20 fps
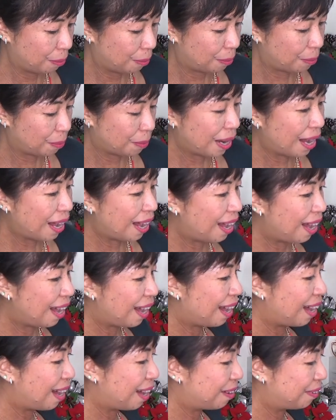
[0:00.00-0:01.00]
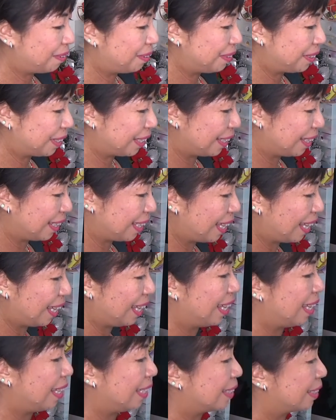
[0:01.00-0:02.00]
Wow, look at
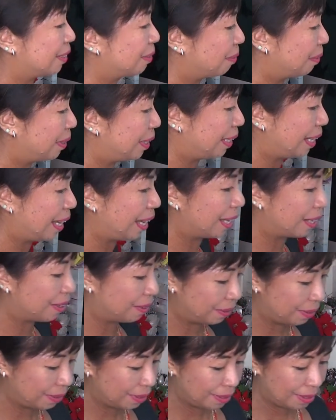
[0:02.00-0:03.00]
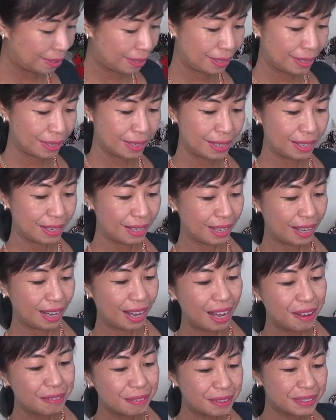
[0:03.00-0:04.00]
that. Wait, hang on.
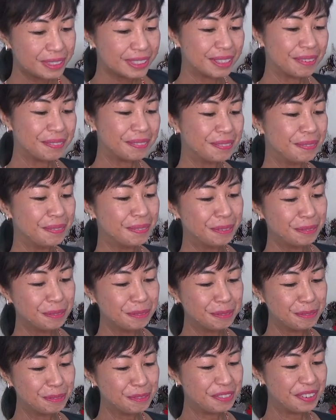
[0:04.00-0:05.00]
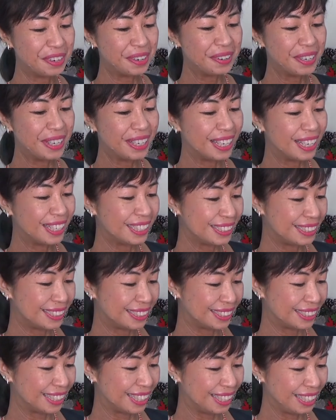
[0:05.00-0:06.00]
I've got some very
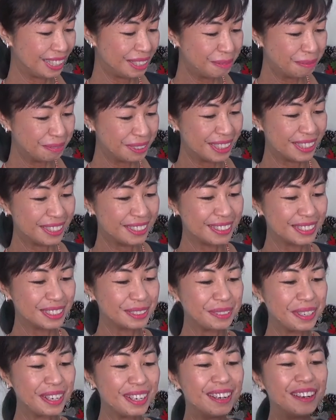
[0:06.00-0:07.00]
nice clips here as well.